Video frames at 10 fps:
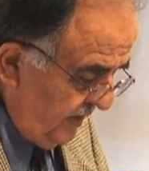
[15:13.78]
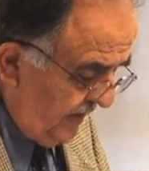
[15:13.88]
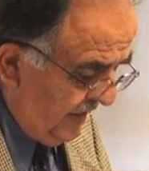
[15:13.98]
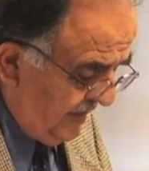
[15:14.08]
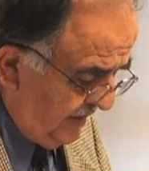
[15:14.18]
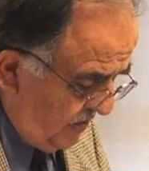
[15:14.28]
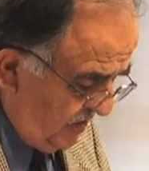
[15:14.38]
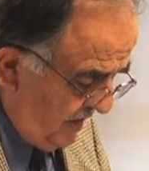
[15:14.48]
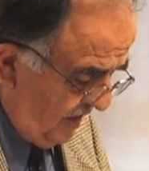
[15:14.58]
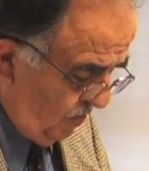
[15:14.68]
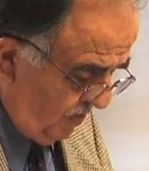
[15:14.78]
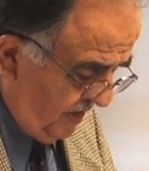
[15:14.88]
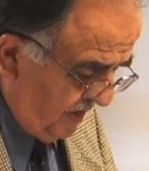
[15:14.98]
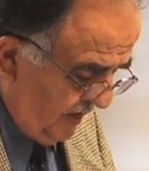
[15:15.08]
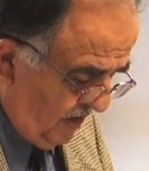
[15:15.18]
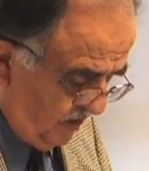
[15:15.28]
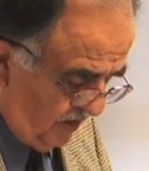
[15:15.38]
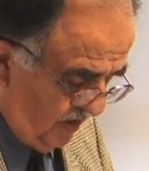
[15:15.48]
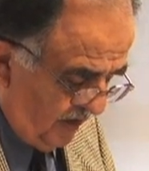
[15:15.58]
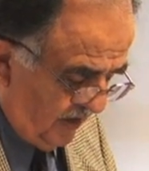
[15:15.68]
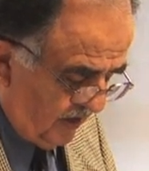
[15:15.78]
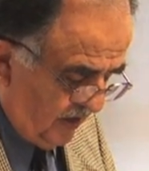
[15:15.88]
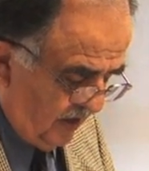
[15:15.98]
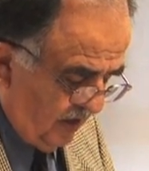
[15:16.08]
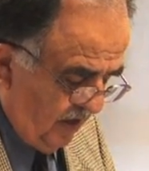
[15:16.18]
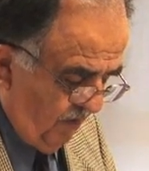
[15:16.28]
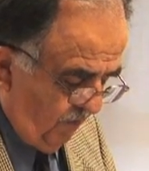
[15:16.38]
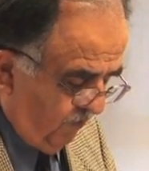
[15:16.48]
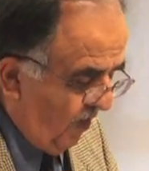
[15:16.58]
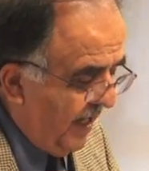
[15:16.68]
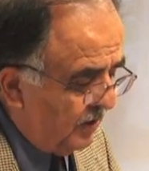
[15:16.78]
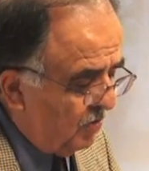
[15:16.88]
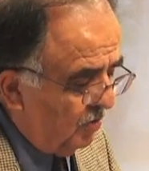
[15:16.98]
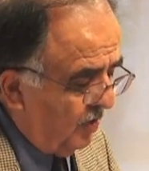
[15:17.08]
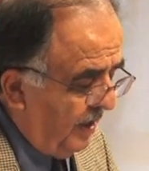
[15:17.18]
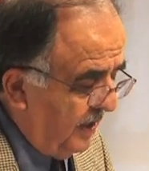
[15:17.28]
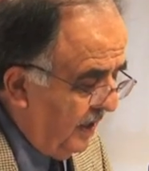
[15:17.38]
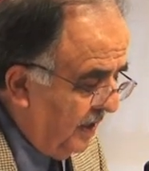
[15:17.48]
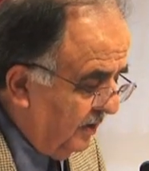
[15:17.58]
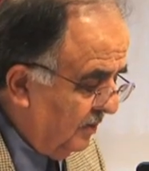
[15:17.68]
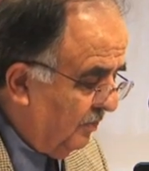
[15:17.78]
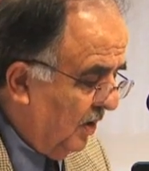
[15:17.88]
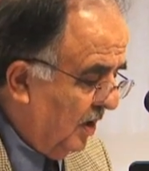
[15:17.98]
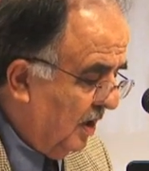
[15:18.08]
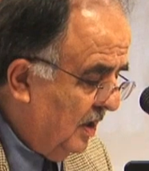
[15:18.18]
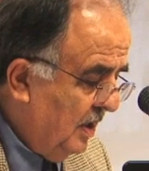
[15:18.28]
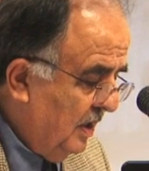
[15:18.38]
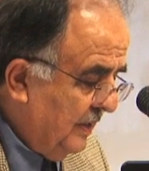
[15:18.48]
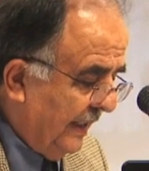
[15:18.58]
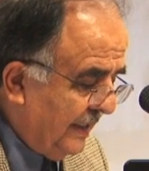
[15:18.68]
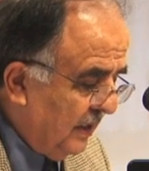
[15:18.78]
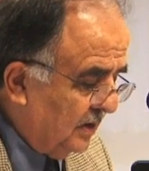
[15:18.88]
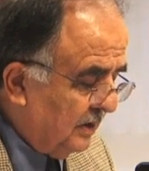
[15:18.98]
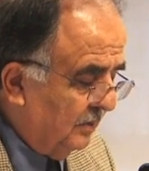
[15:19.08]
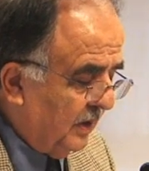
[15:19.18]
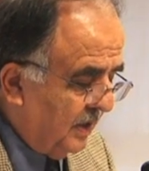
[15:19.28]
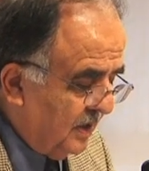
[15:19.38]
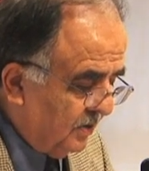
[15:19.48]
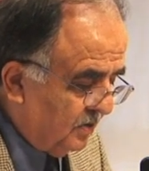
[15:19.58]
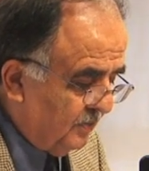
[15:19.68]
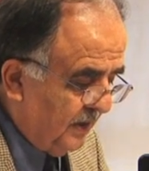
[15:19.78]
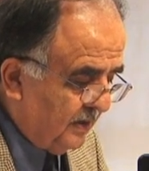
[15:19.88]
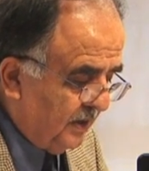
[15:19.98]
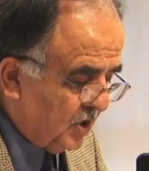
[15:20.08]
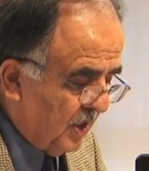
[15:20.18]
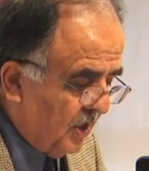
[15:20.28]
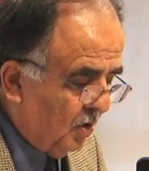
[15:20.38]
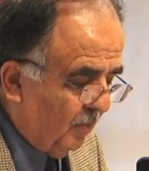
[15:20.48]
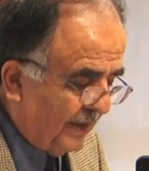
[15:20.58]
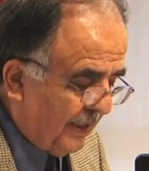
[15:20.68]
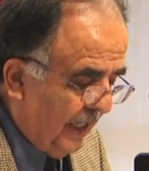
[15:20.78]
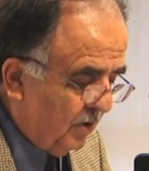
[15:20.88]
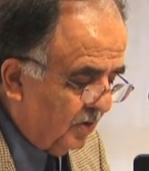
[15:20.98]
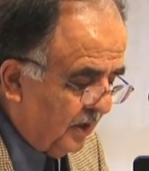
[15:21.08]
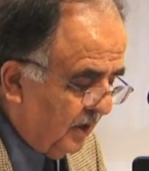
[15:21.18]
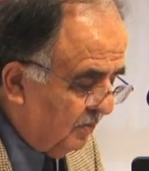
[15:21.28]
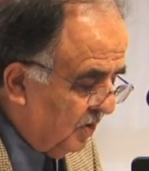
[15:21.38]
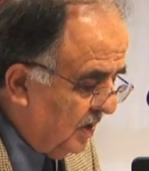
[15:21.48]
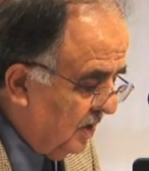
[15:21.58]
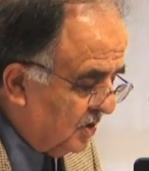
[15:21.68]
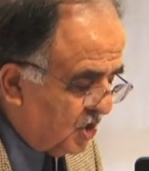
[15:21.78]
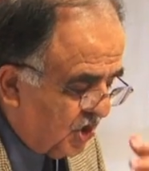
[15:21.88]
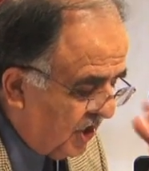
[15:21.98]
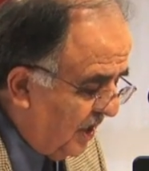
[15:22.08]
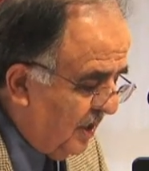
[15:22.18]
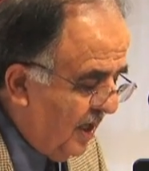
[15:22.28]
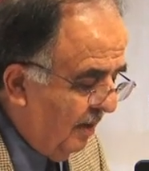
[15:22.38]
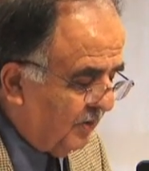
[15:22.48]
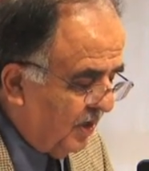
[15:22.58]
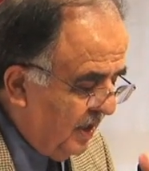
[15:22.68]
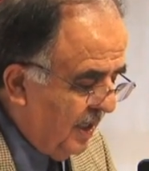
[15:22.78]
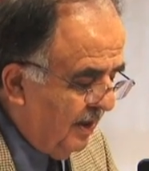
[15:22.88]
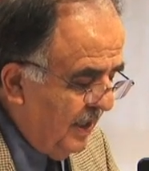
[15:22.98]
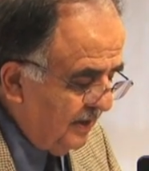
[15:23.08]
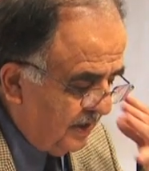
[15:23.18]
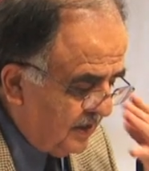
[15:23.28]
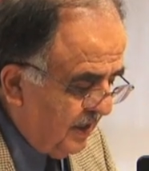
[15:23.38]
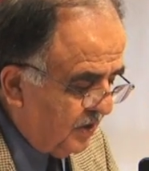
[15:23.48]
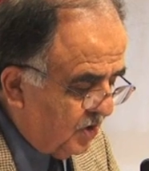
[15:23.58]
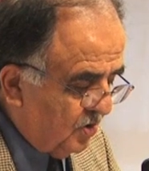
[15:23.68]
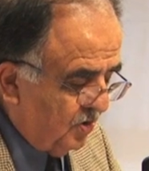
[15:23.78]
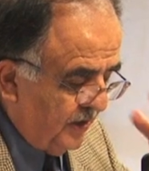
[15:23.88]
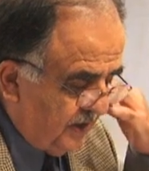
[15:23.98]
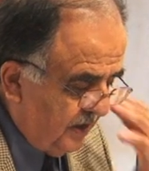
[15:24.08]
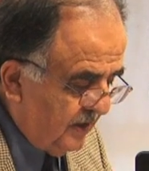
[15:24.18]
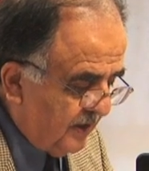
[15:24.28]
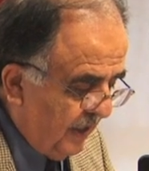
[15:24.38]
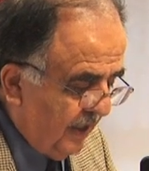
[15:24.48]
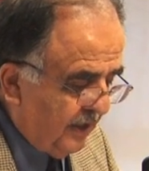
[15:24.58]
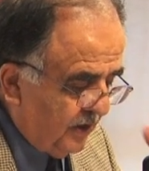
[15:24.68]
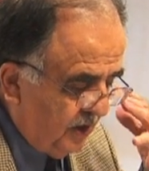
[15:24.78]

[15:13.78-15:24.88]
He didn't understand. Where is he? He looked around and suddenly Franco ran out of the bar. They killed him. They killed Ruben. They shot him. Mataron. Guillermo yelled, shut up. Get out. That's not true. He didn't die.